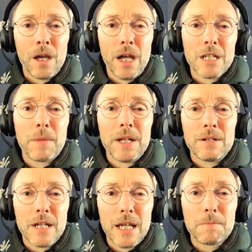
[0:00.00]
it's
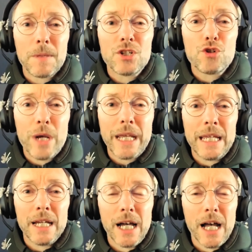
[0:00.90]
been
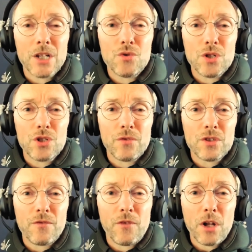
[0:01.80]
tricky
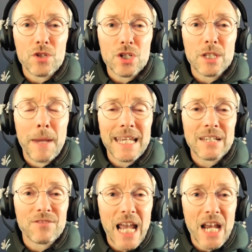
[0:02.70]
to follow just the pace
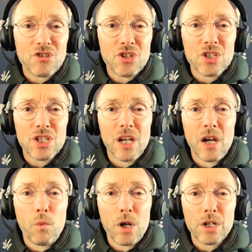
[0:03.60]
of sanctions.
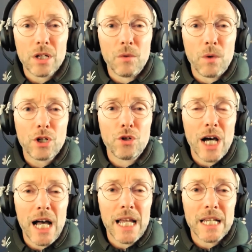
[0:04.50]
What could
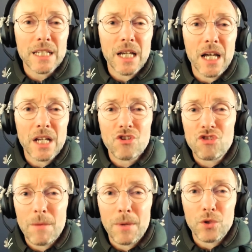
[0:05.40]
I, as a
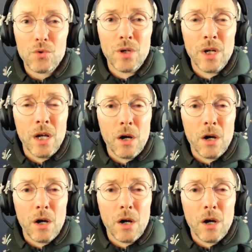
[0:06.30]
shipper, do?